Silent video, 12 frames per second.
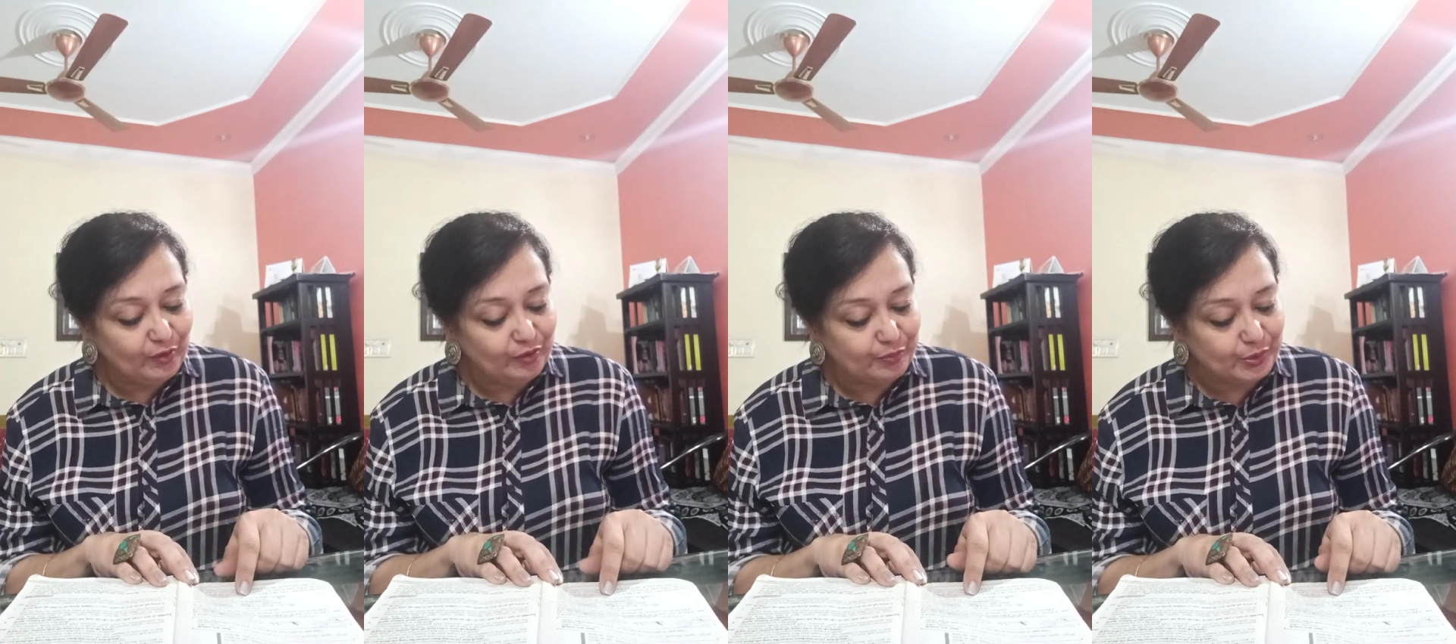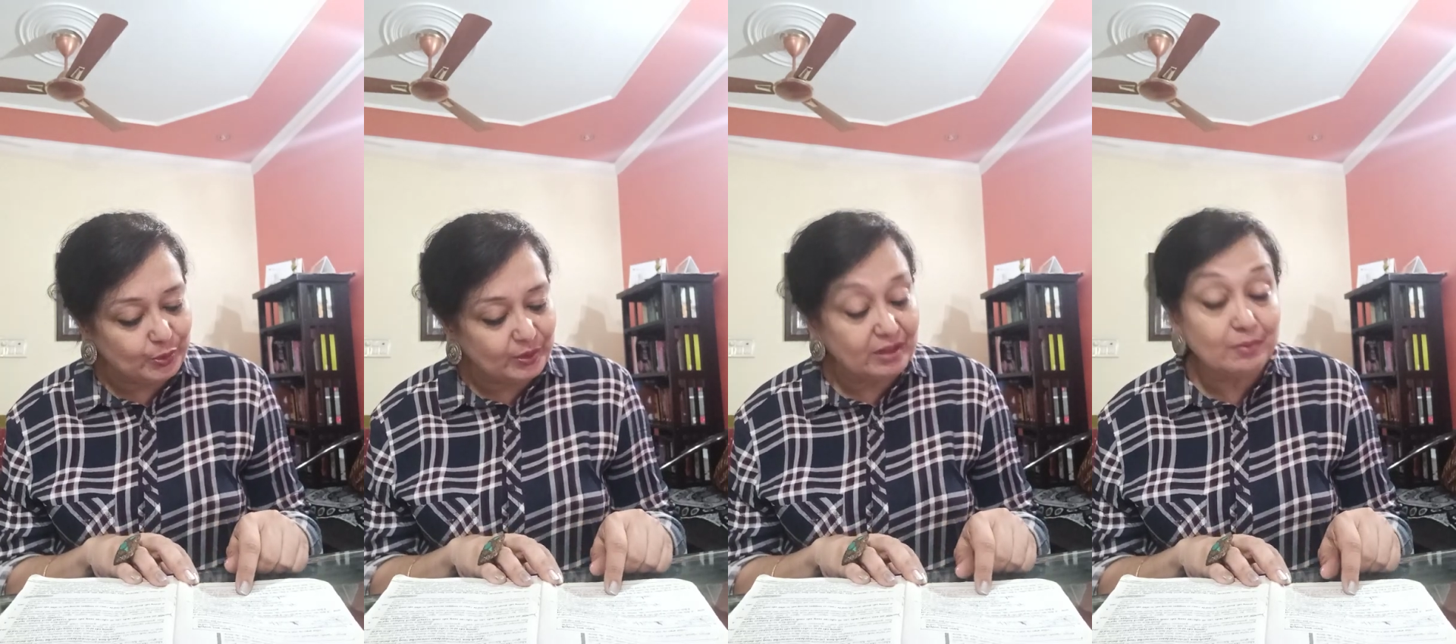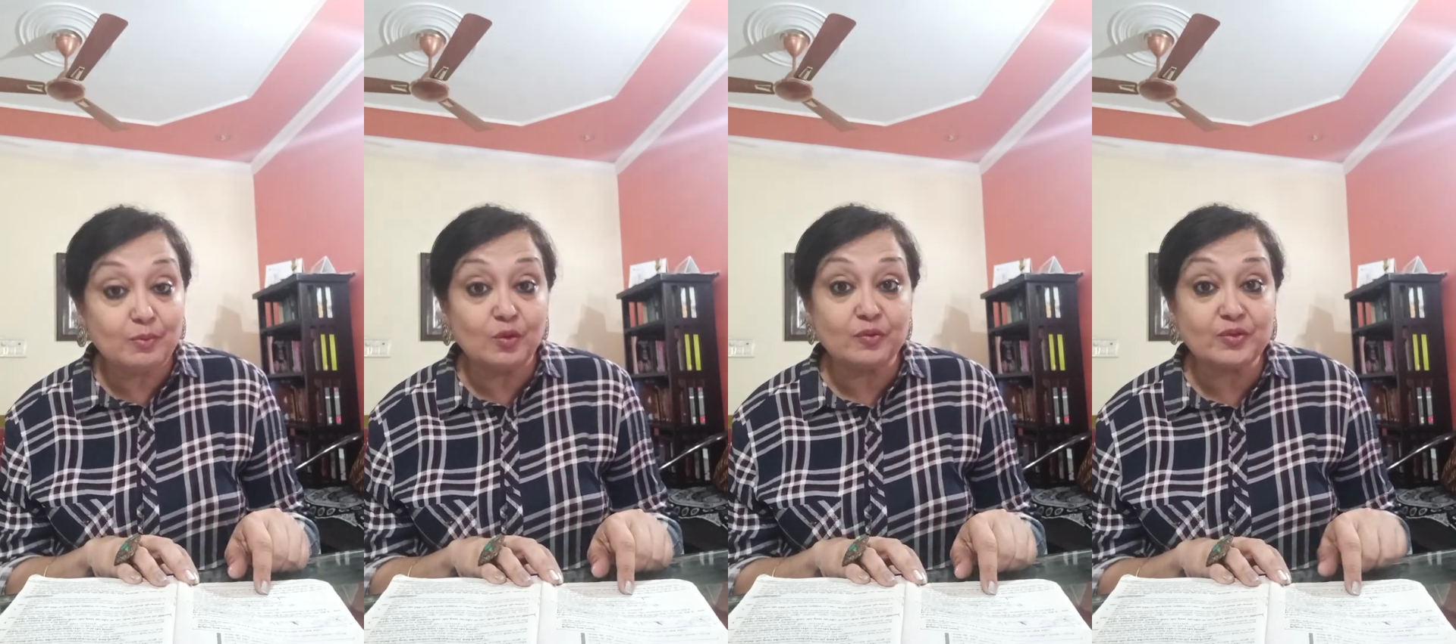of beauty
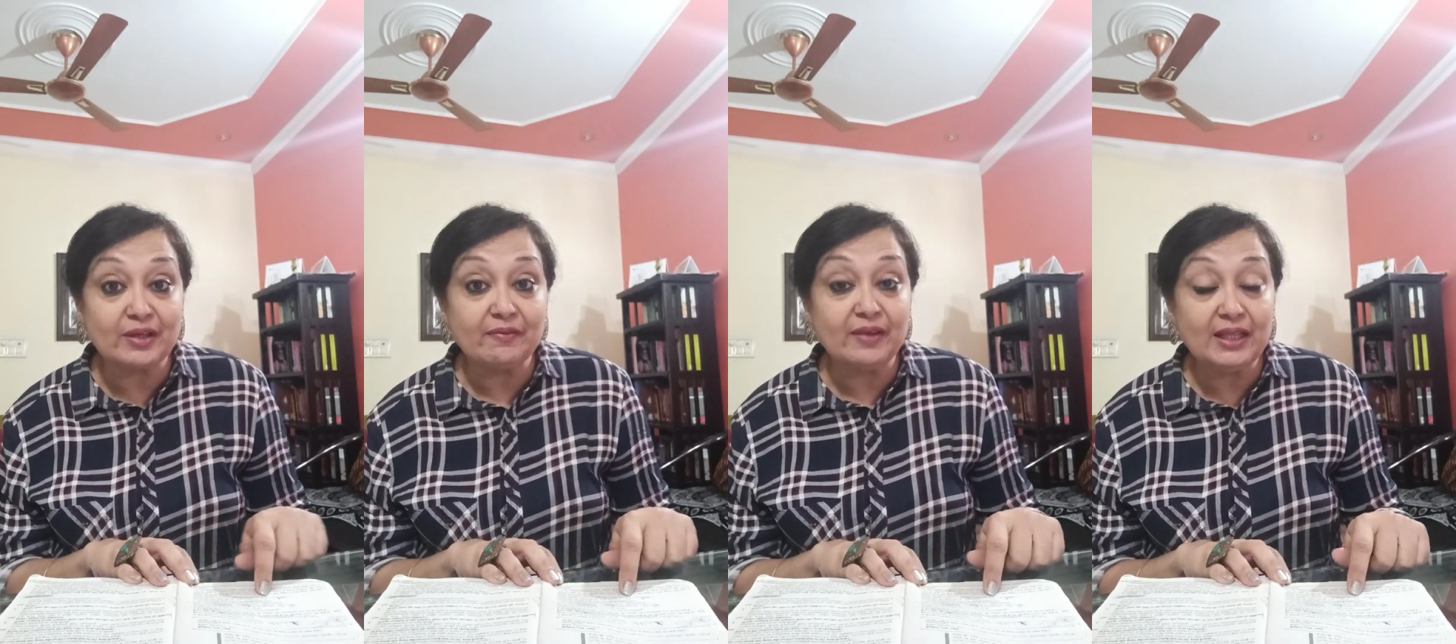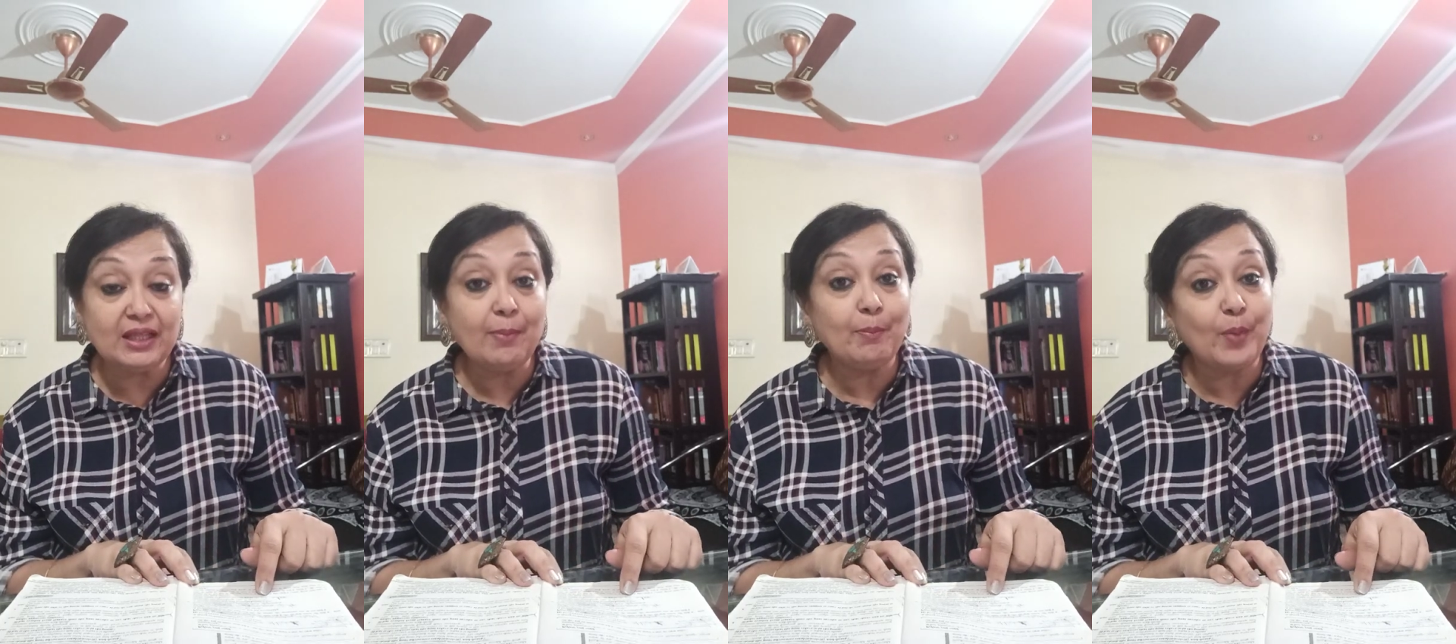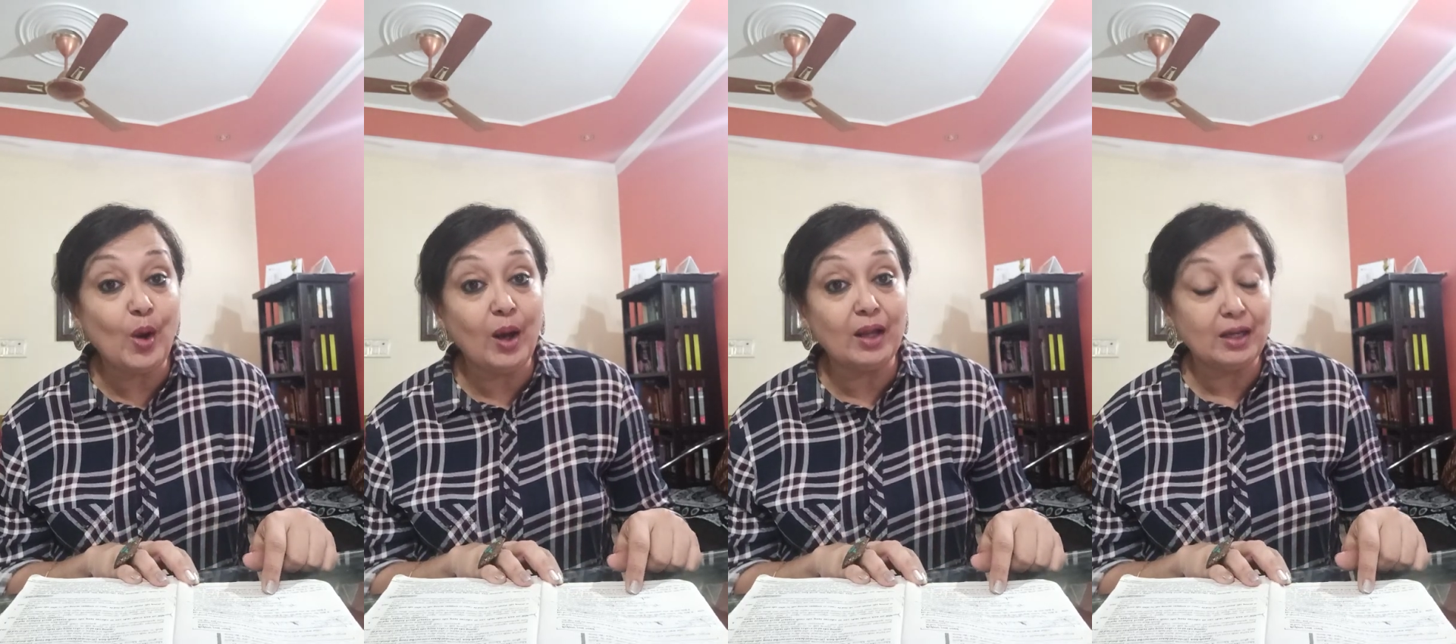moves away the
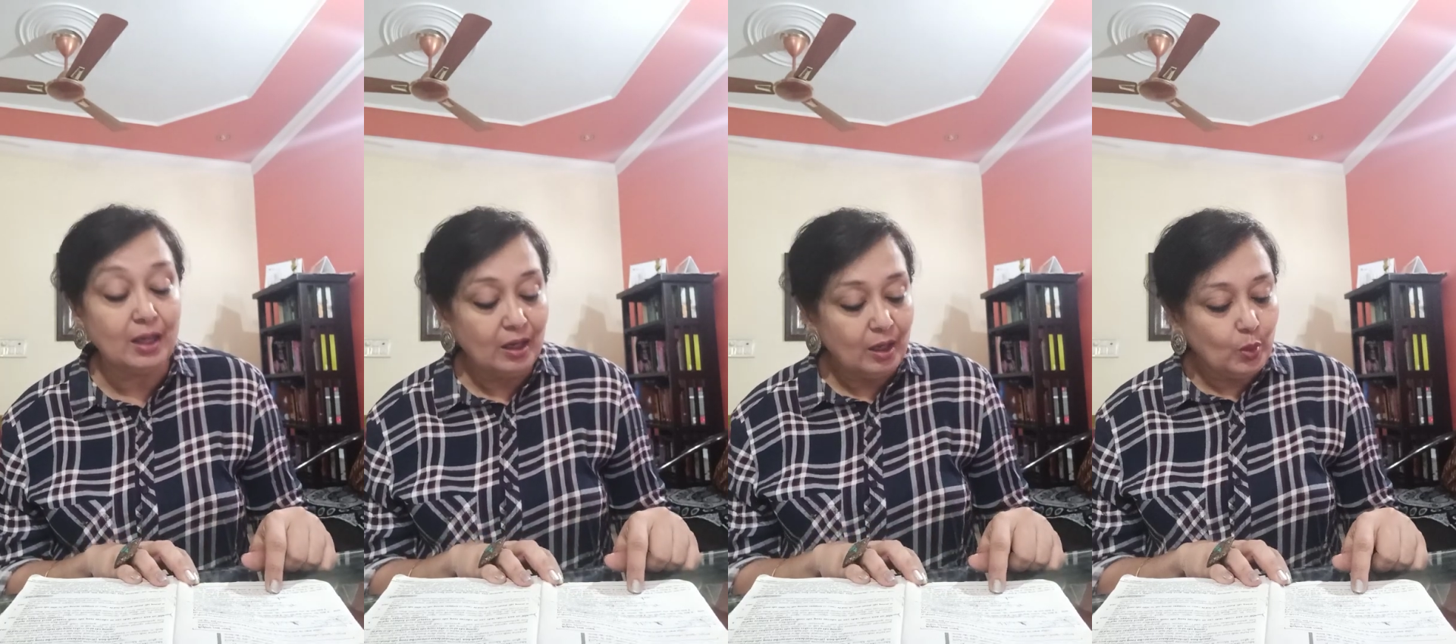pall.